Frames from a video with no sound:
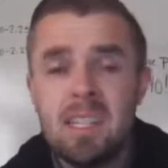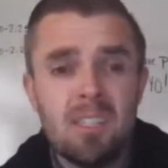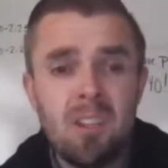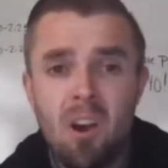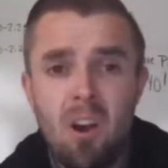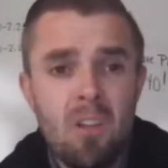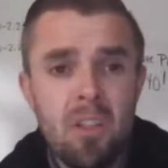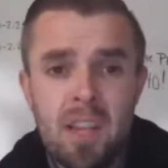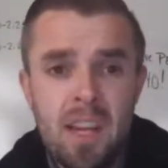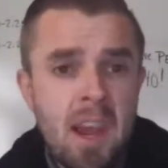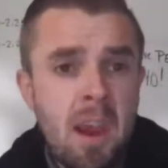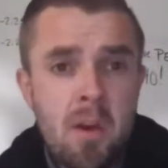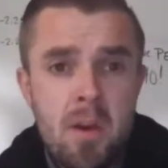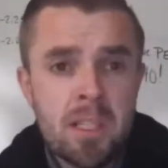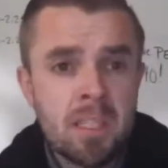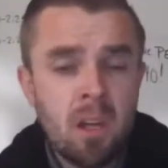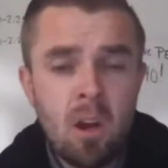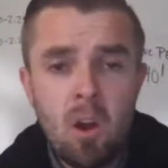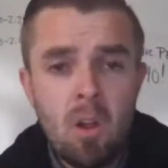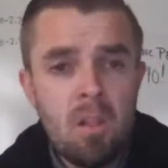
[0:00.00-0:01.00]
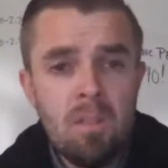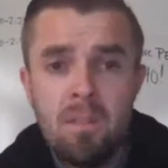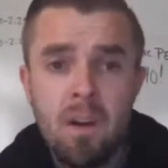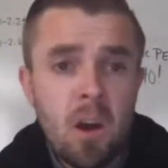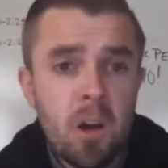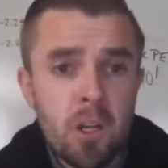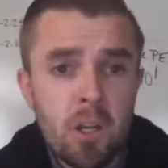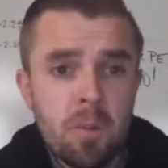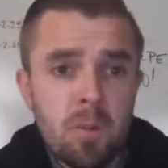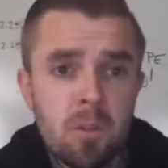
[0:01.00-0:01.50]
gets all the carries, all the
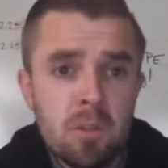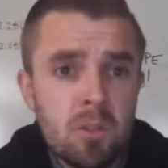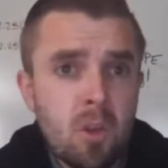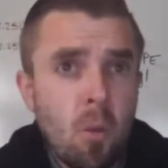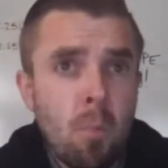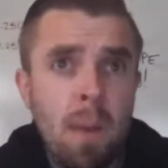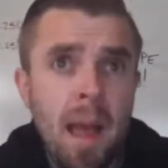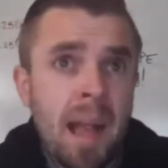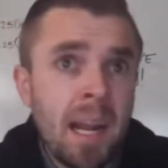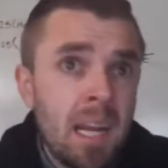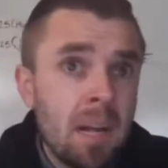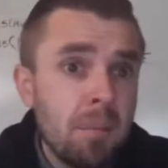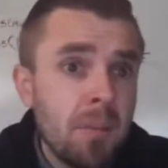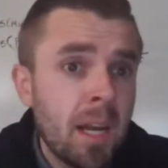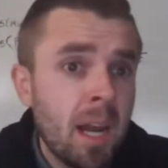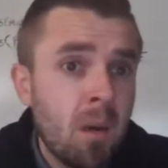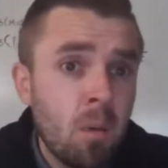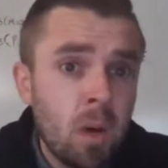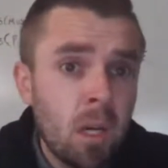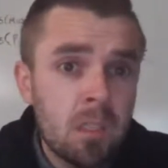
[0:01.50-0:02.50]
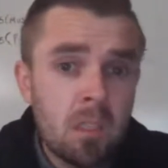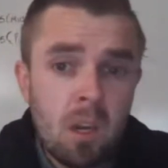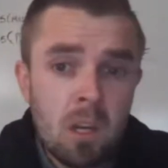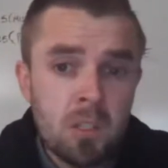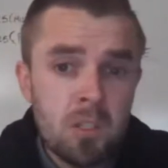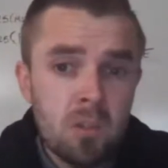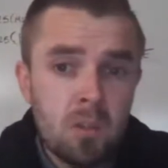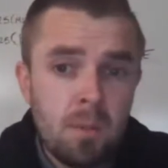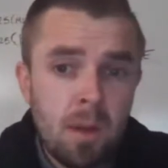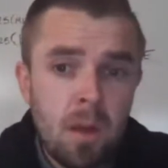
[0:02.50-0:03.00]
volume. There's no backup that I want to
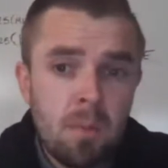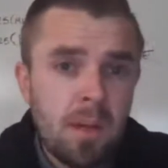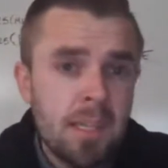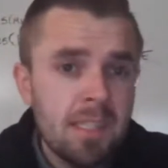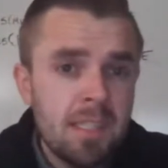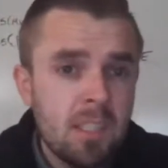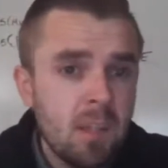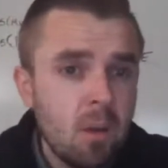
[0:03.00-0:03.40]
talk to you about